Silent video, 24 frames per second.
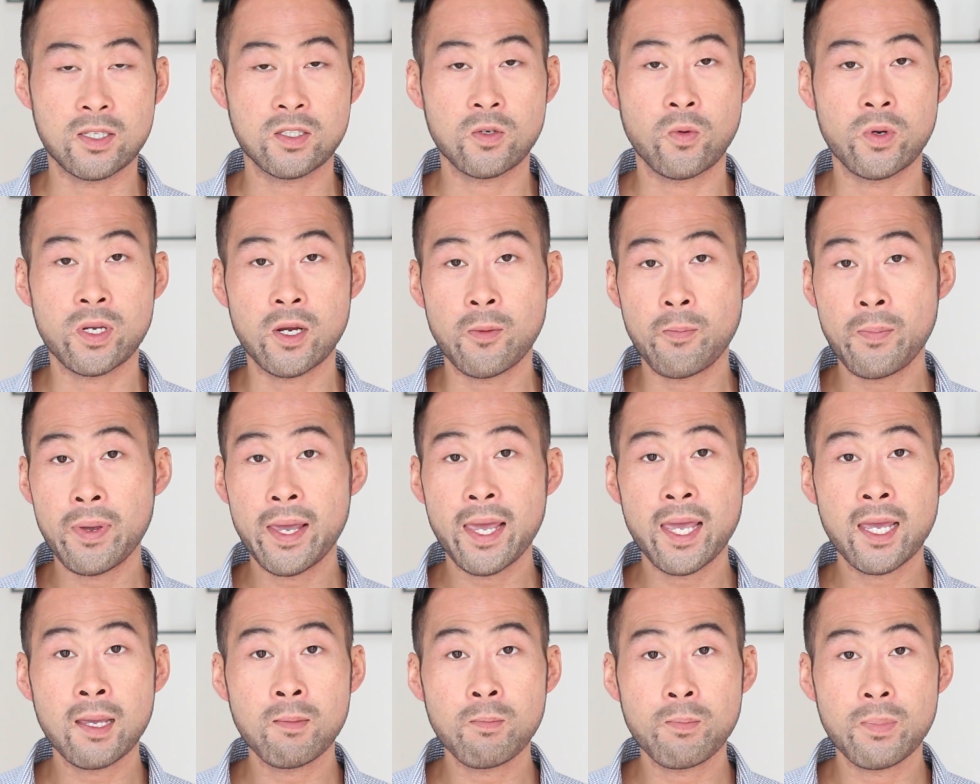So when you're
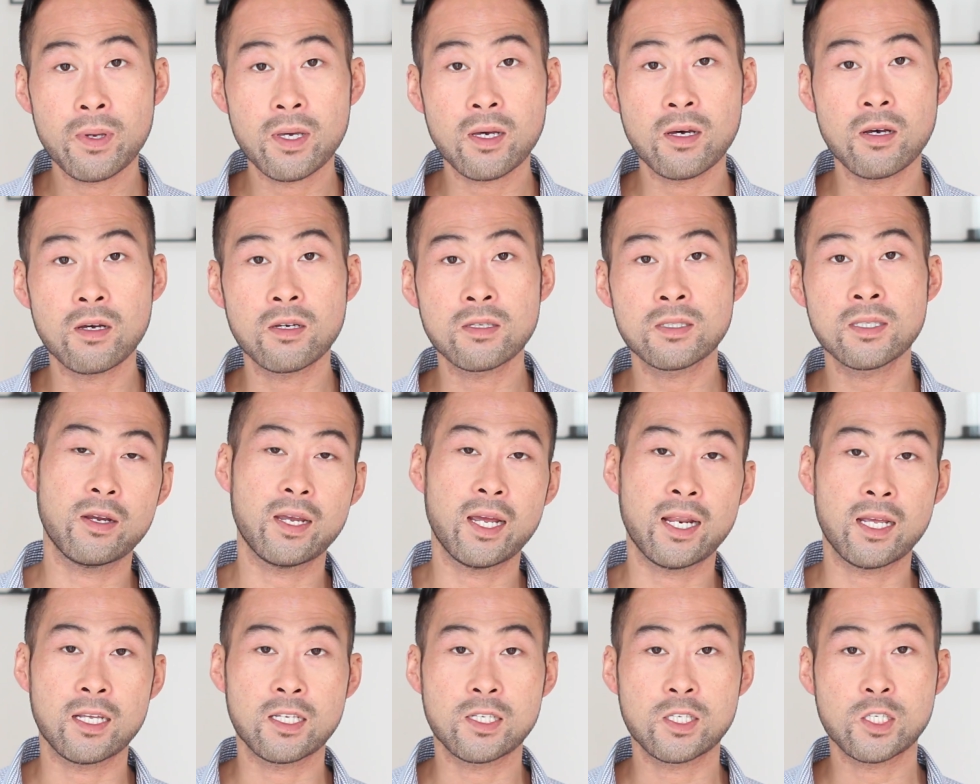paying bills, you're
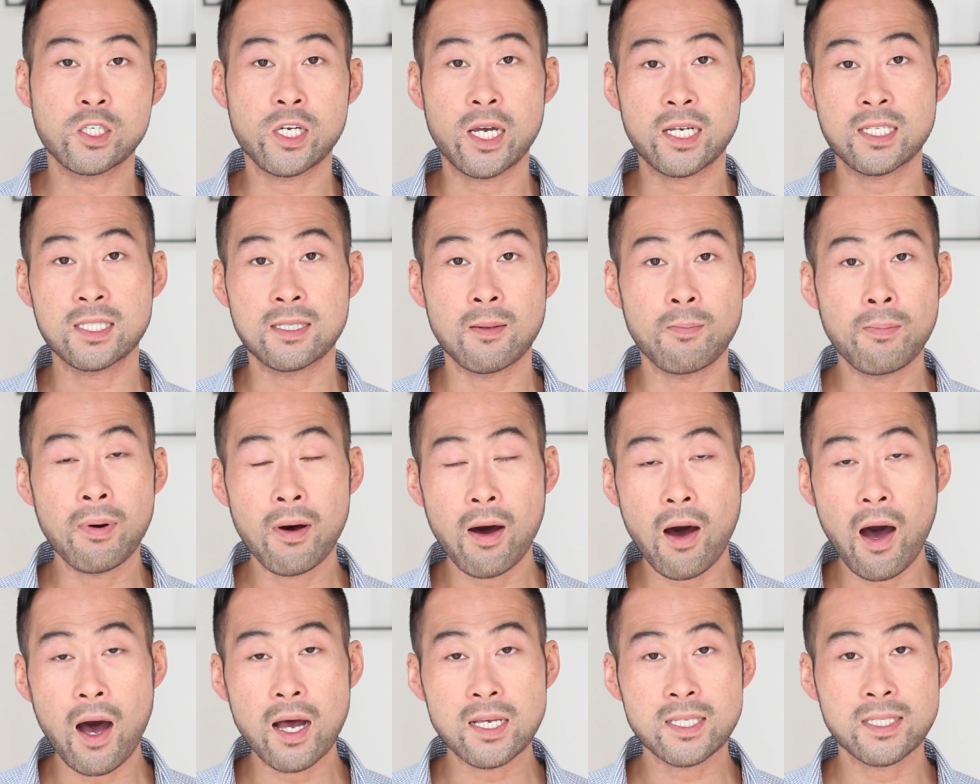getting checks
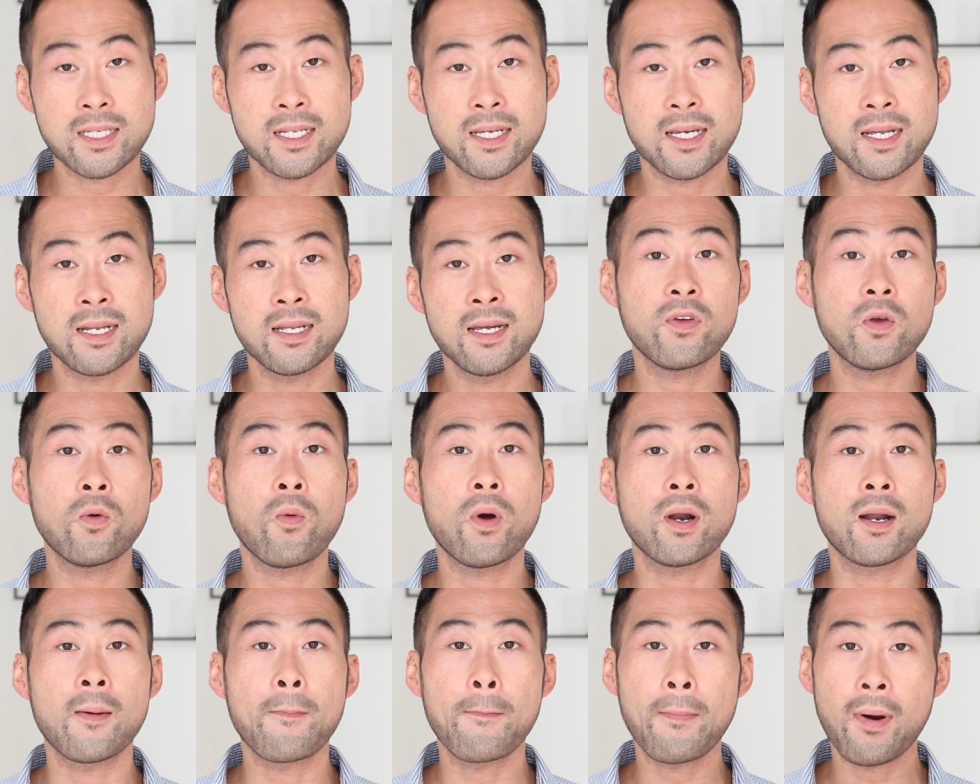deposited, if you
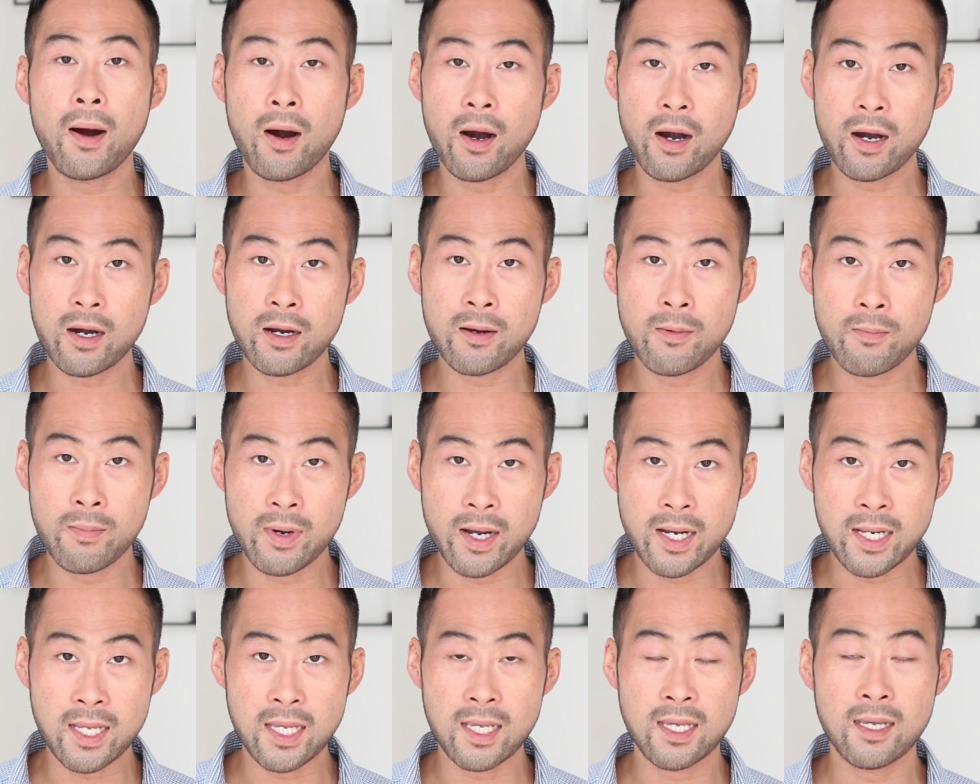want to park
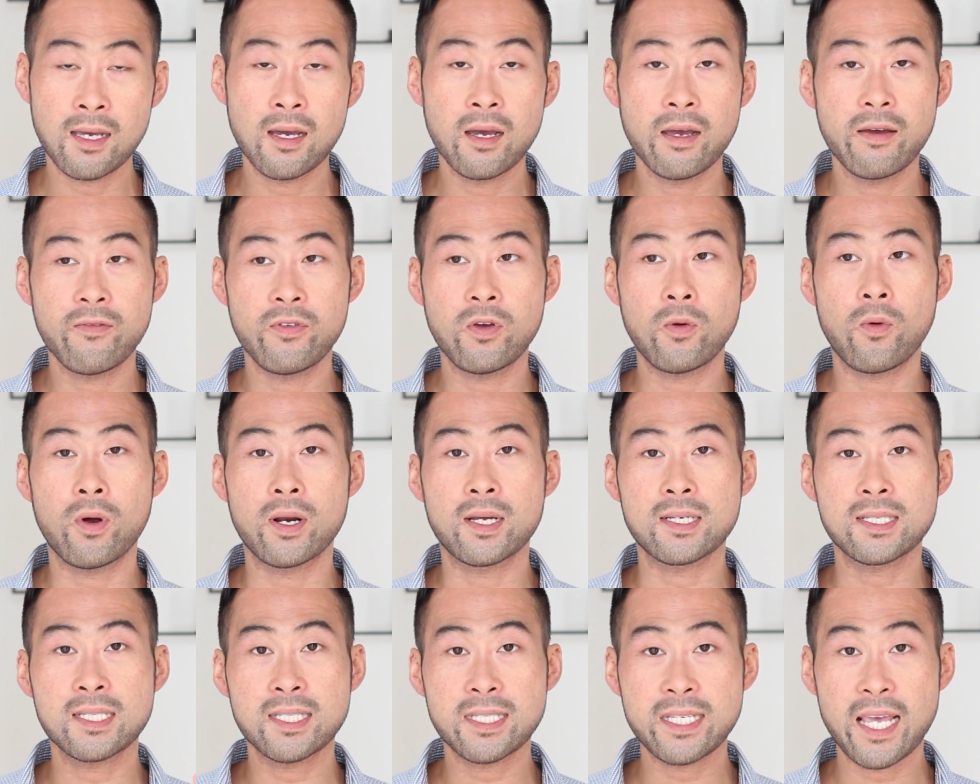money, if you
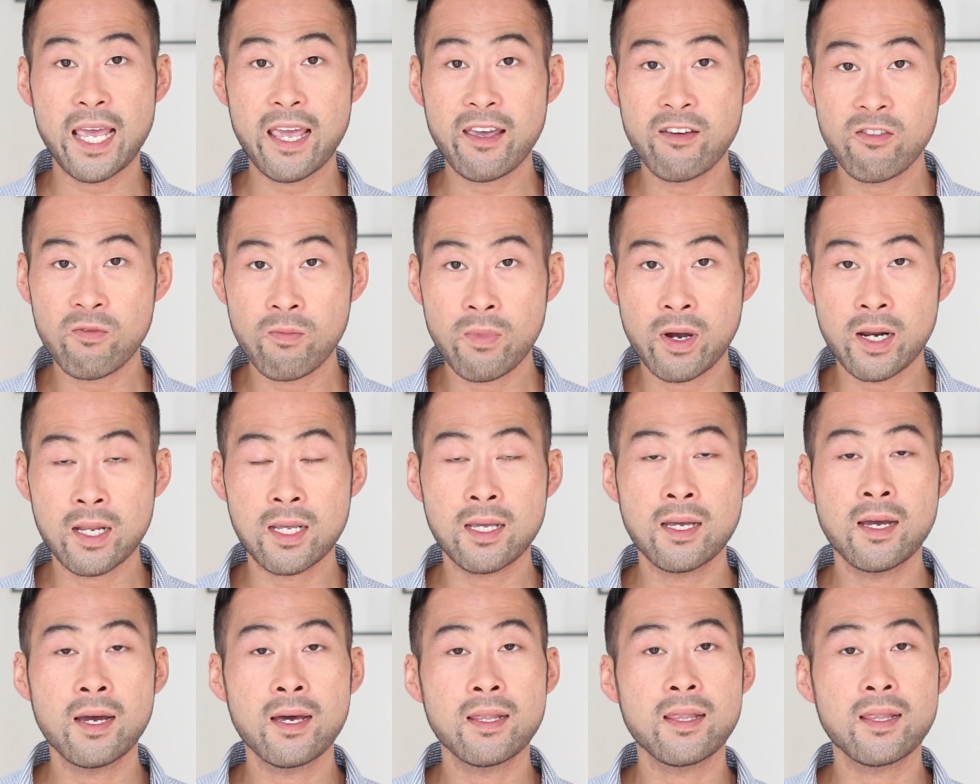want to save money,